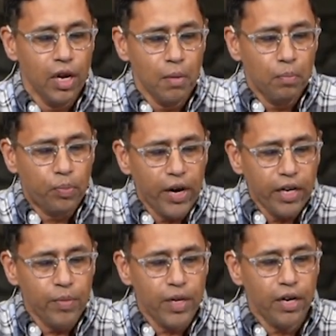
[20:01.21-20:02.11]
bring
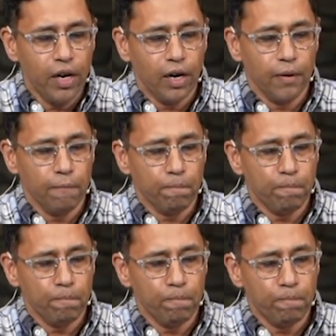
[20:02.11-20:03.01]
them here.
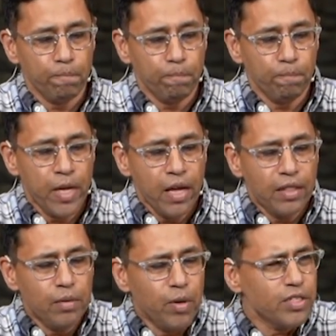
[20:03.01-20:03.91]
And
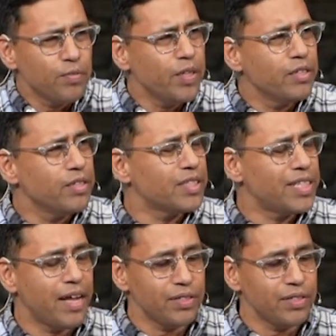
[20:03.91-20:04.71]
there must have been this tense